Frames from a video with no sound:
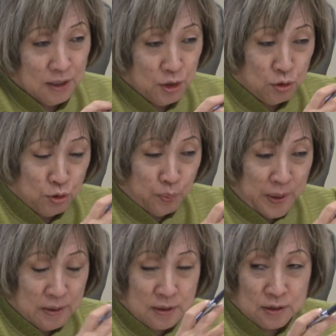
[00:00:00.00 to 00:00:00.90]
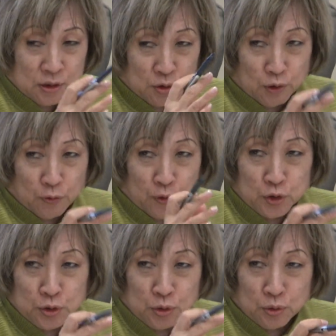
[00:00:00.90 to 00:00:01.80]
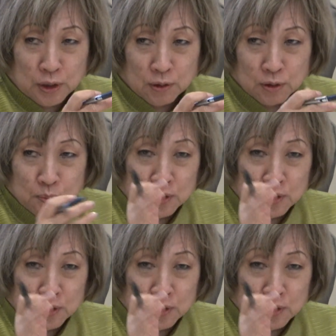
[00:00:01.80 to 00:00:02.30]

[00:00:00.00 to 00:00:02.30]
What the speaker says: You pay attention to the first 2 years,